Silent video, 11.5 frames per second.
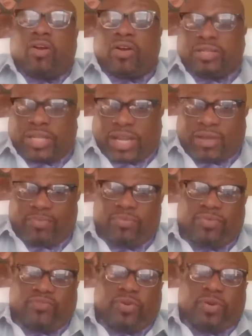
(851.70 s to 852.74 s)
long time
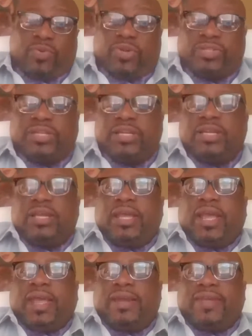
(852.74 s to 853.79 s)
before it worked.
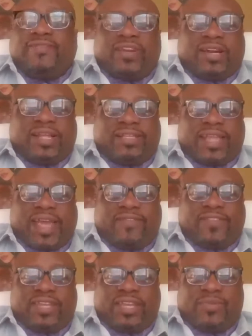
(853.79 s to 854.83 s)
And nevertheless,
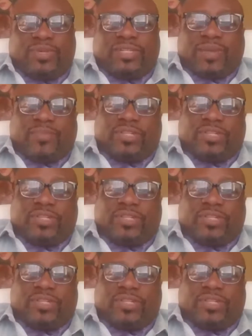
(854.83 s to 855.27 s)
after he was